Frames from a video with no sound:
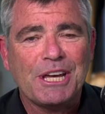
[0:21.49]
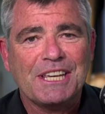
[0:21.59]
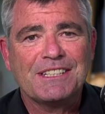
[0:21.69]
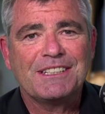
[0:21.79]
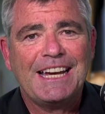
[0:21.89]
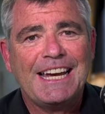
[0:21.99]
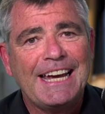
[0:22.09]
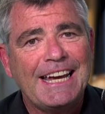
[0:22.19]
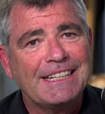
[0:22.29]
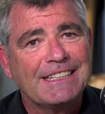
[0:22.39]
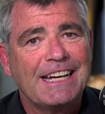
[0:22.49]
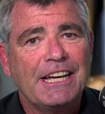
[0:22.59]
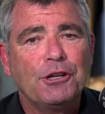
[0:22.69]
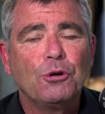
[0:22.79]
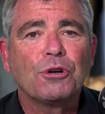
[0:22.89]
week. And
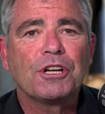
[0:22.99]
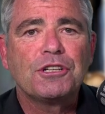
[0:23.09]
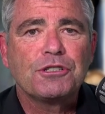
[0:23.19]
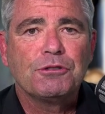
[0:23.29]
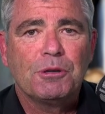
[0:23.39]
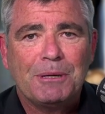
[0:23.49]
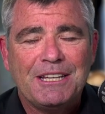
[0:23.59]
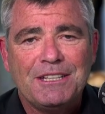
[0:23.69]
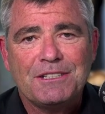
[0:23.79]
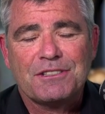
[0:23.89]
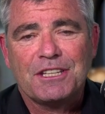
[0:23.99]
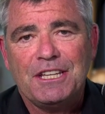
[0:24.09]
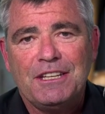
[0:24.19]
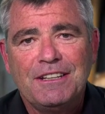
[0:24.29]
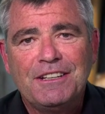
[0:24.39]
in order to appease
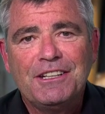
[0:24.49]
the